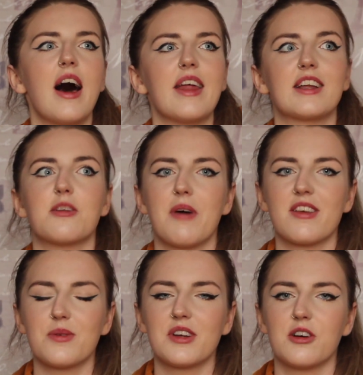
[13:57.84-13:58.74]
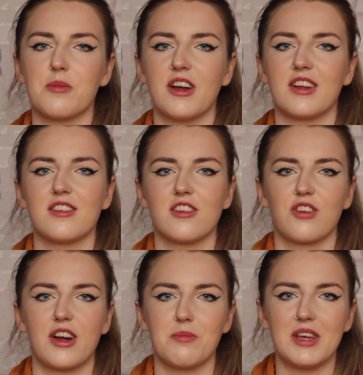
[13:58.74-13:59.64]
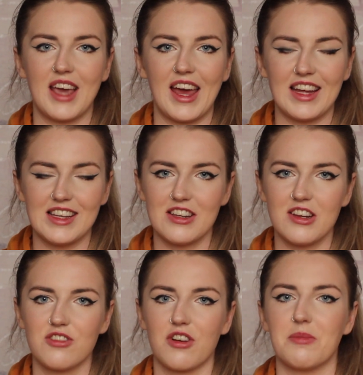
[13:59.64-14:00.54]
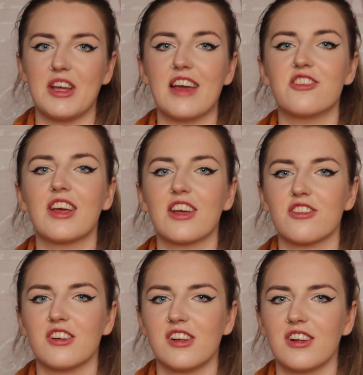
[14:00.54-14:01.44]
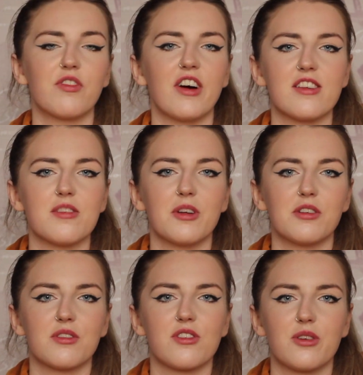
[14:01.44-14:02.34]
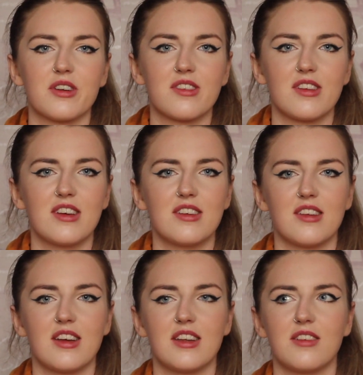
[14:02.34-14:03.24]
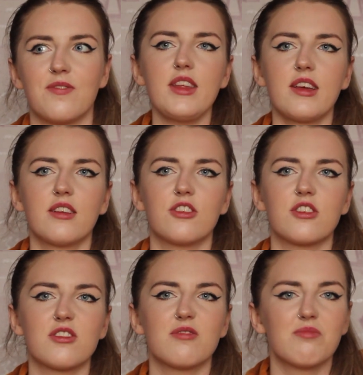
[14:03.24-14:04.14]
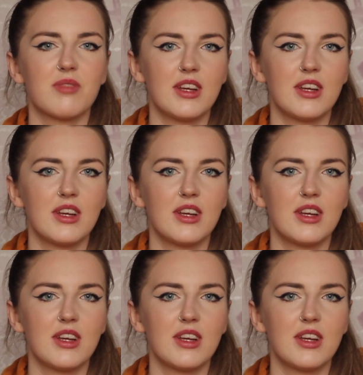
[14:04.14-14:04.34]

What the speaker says: I think the best way to go about it is to try and be kind, try and be educational, provide some other resources, and just